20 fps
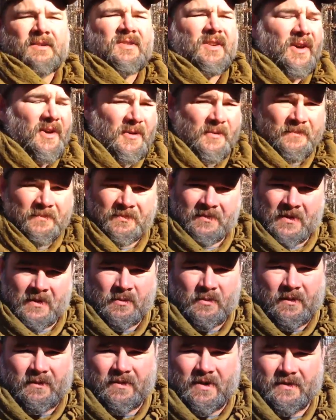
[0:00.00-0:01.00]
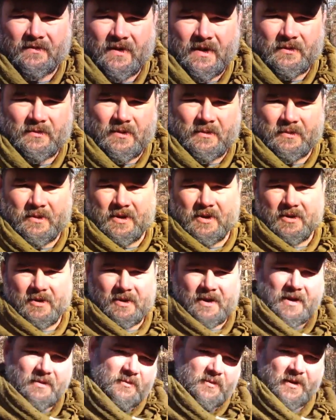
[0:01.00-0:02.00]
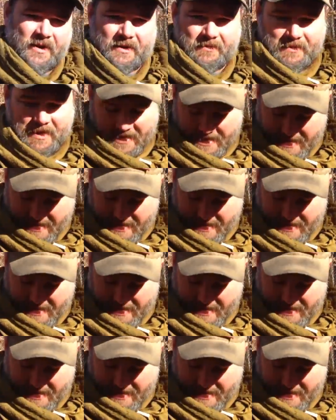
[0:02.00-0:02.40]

So we verified where we are, and now we're heading